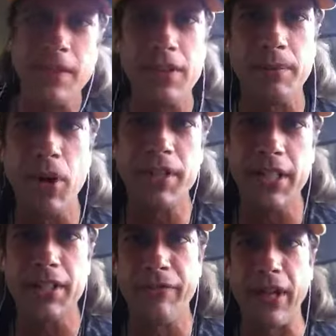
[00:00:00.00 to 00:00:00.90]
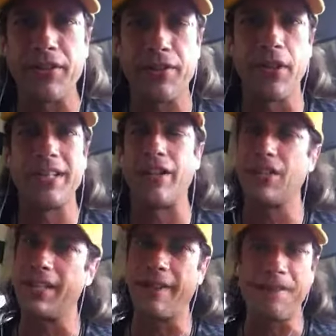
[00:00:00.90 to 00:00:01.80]
Simona Di Silvestro. Now,
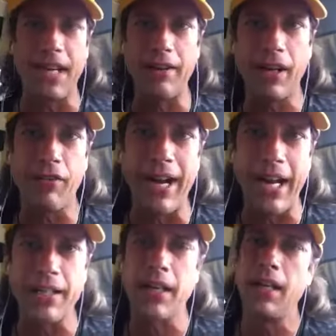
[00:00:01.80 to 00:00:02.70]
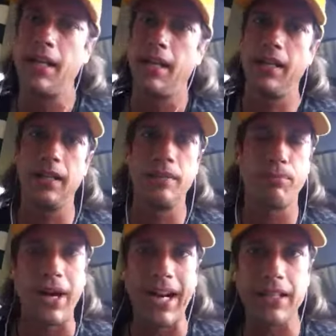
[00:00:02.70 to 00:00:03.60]
she had that fiery crash in
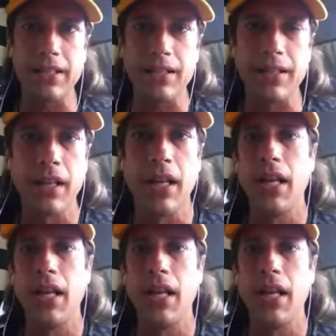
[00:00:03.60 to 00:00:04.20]
practice,